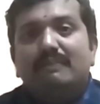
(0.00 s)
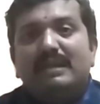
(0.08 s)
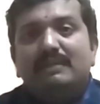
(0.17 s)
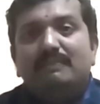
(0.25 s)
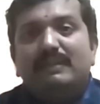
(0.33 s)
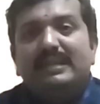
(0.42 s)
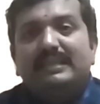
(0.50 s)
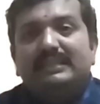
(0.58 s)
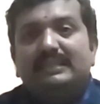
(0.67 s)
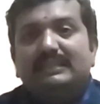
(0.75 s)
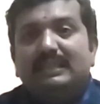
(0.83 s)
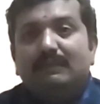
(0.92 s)

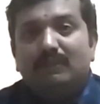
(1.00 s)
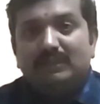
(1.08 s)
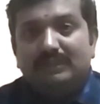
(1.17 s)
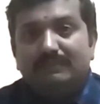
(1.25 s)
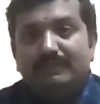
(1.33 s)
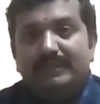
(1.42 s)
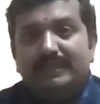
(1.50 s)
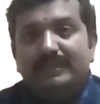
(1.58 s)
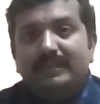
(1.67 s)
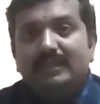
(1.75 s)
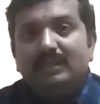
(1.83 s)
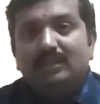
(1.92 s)
manipulations are
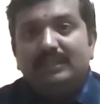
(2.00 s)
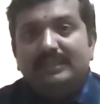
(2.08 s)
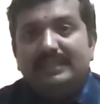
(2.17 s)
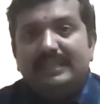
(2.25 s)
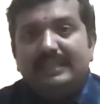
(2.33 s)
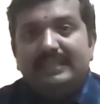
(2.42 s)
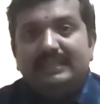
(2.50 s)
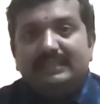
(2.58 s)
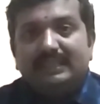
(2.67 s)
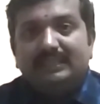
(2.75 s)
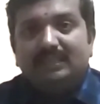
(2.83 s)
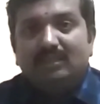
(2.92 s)
possible to the genetic
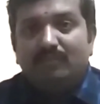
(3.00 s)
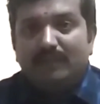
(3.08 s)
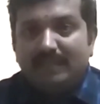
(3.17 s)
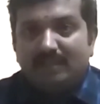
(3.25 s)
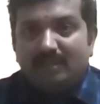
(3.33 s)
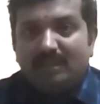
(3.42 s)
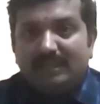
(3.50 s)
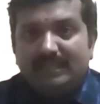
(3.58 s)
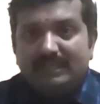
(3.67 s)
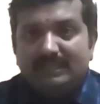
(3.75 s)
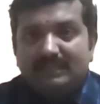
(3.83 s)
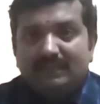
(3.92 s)
structure of
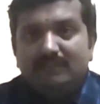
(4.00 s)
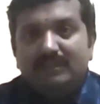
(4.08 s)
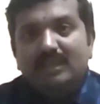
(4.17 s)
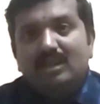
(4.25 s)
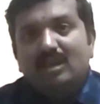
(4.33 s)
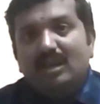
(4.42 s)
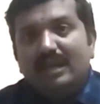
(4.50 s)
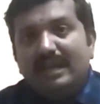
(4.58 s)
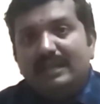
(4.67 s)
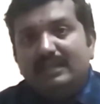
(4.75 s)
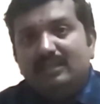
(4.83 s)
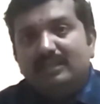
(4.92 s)
microorganisms
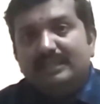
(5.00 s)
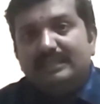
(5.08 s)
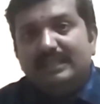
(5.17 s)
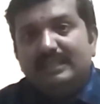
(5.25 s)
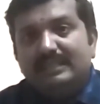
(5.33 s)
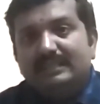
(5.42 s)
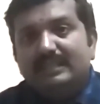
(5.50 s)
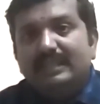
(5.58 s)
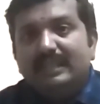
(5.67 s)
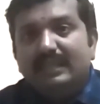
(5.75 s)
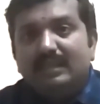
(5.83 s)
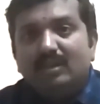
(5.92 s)
and to the cells
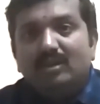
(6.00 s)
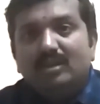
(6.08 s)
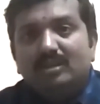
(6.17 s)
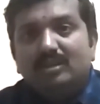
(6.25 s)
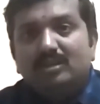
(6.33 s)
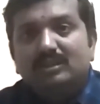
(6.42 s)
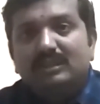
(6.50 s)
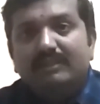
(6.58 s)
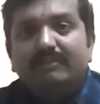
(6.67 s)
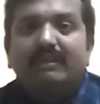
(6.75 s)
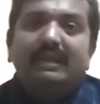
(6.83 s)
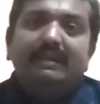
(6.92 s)
in order to
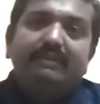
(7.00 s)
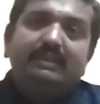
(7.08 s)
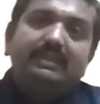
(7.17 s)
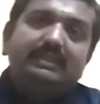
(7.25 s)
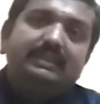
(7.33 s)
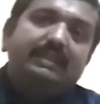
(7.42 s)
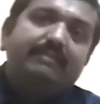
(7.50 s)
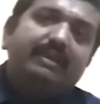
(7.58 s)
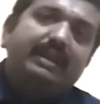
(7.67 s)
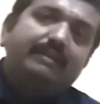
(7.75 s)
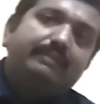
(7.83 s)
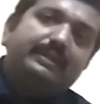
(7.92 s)
survive in this
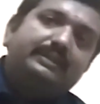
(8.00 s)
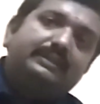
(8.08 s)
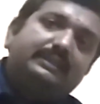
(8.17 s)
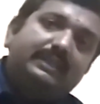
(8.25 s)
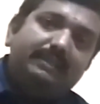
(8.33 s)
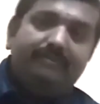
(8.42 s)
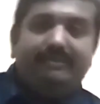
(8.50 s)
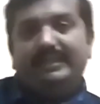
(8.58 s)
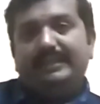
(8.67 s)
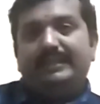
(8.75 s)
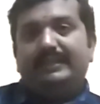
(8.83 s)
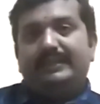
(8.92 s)
environment
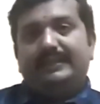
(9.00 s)
safely.